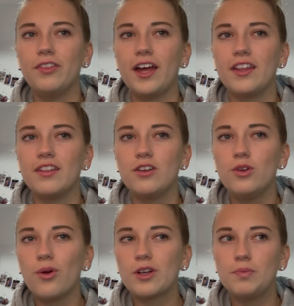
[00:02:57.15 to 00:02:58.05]
that New
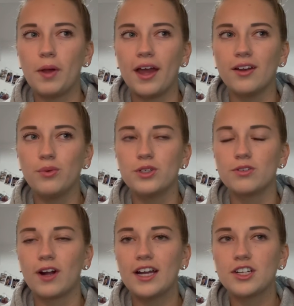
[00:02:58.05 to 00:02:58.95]
York's ban was
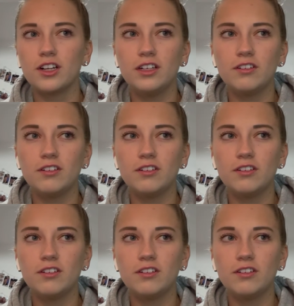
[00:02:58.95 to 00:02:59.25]
rationally